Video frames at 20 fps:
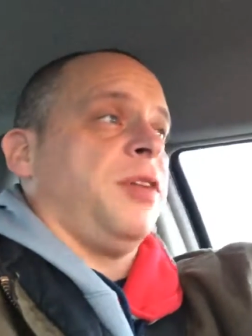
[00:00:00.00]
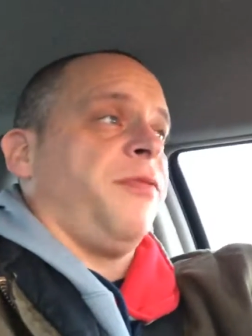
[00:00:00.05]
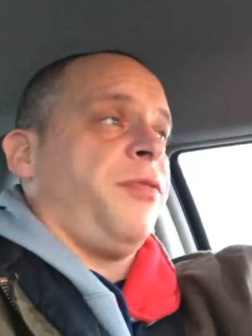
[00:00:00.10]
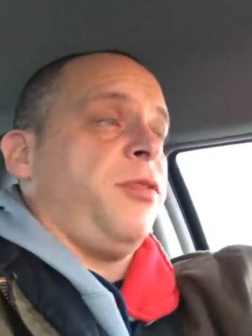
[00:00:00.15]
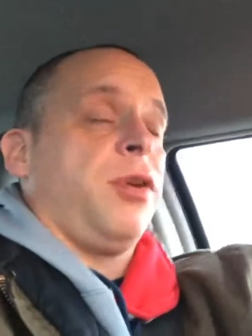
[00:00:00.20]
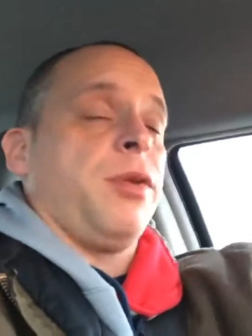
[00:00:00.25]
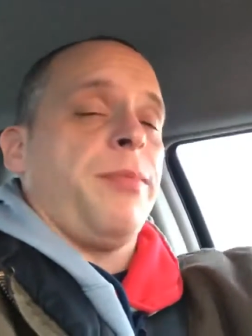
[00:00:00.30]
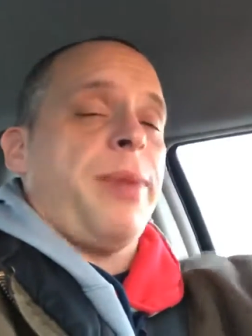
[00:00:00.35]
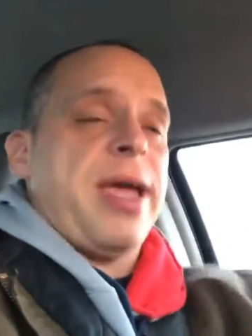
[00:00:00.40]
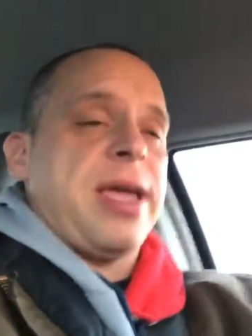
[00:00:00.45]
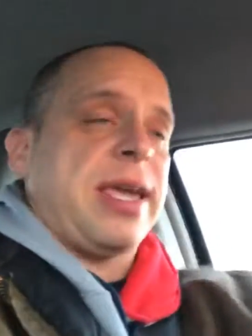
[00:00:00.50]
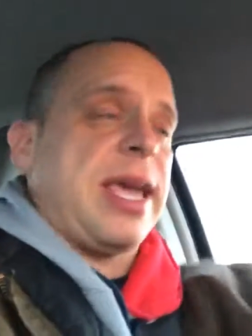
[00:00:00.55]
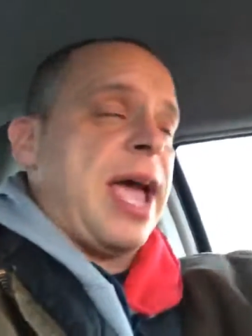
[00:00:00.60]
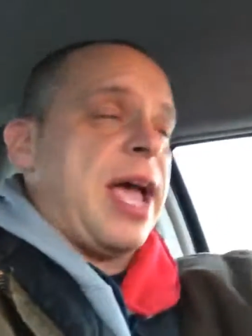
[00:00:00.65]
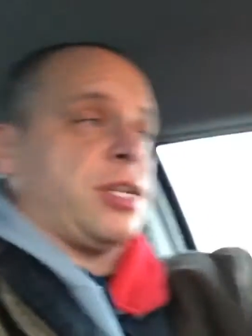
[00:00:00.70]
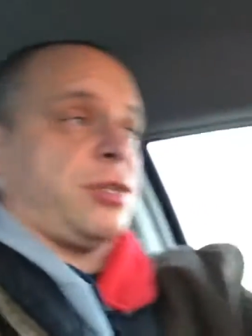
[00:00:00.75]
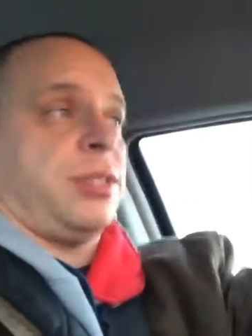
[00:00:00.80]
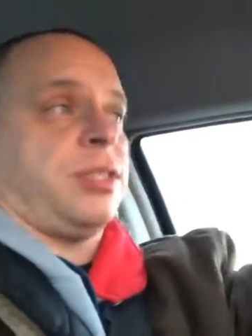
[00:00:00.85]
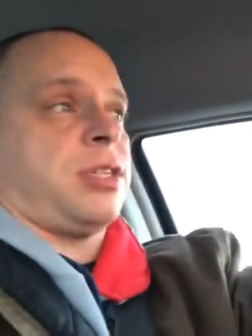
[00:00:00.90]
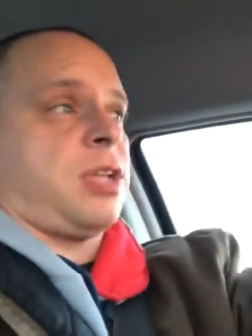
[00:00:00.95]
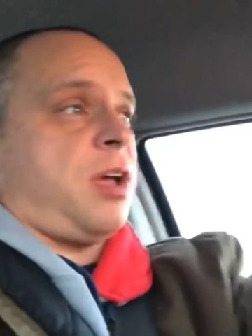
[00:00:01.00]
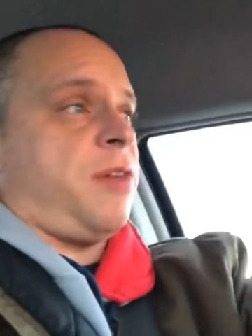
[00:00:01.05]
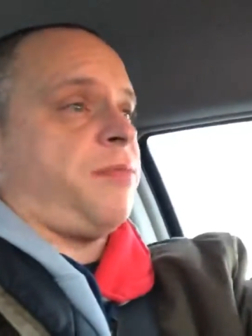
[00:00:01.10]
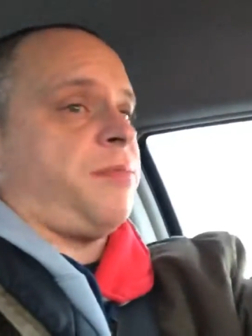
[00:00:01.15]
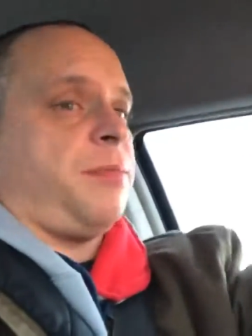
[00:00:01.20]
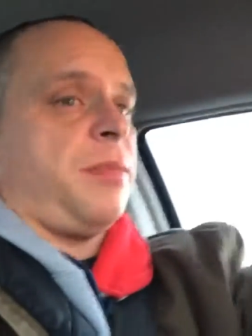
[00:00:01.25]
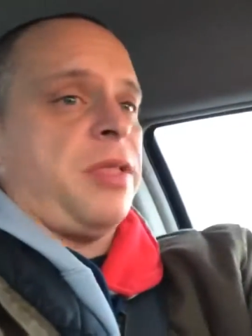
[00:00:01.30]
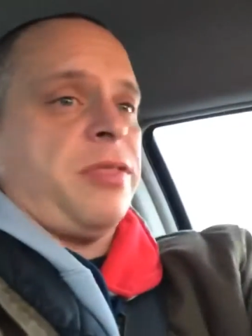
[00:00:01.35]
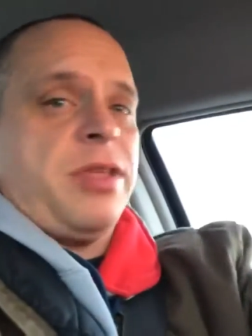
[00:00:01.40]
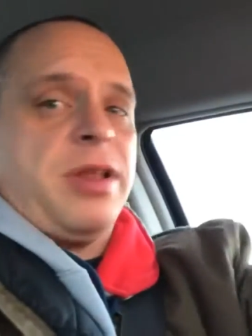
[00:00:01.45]
if you can pay cash with stuff
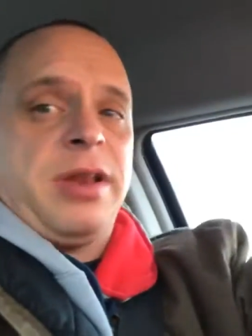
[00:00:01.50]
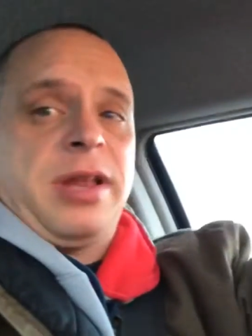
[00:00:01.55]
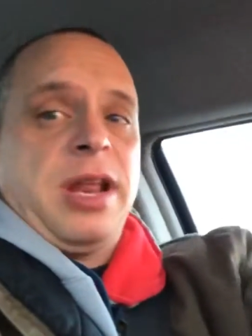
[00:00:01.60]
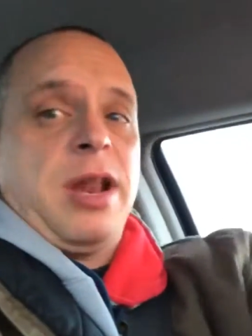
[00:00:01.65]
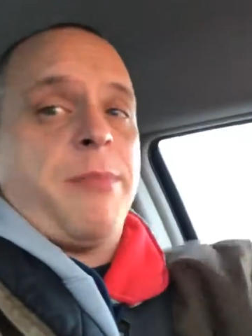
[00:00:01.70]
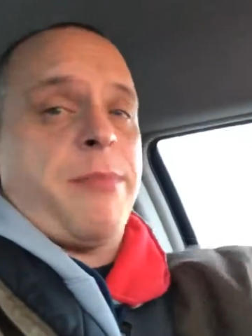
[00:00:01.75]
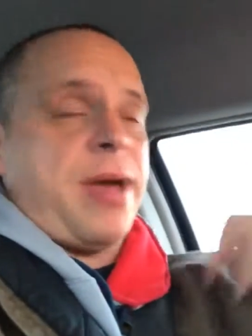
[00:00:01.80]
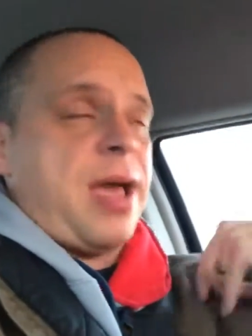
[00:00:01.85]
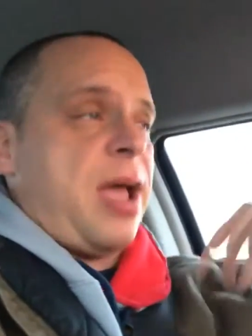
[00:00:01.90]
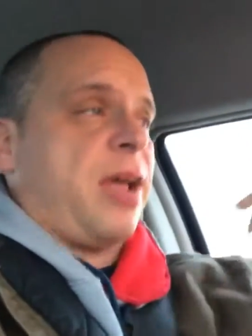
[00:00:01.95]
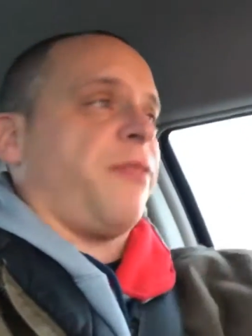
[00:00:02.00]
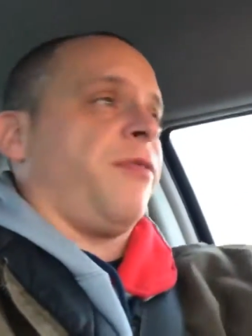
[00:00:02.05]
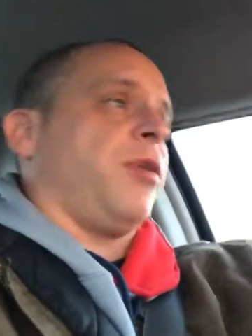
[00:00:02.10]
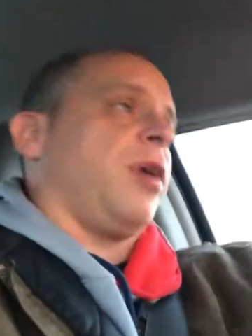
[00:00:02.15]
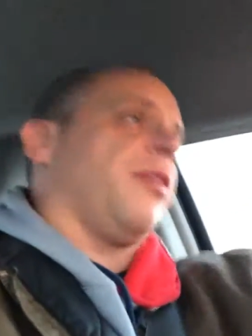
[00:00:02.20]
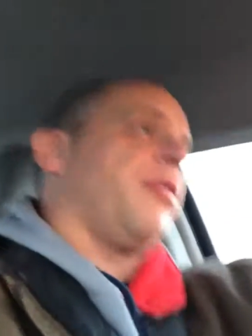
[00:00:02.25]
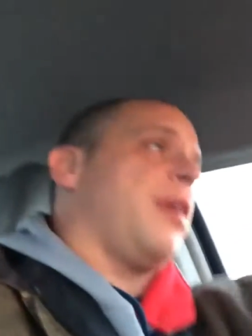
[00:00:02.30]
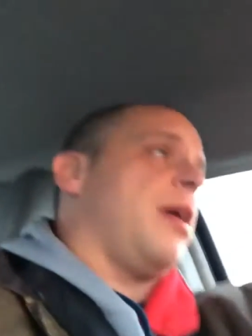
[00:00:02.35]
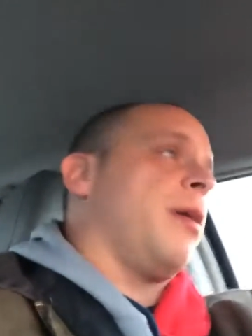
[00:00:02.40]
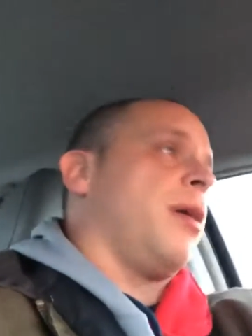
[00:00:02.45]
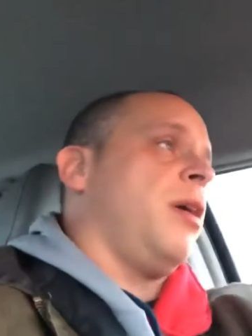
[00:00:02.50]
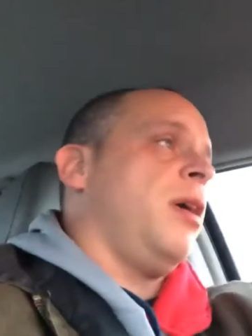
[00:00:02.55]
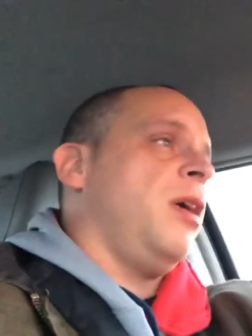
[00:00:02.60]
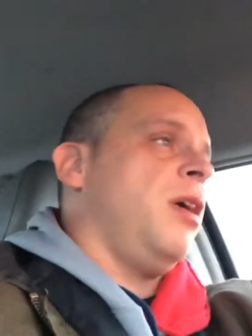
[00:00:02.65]
and then get it back, if you got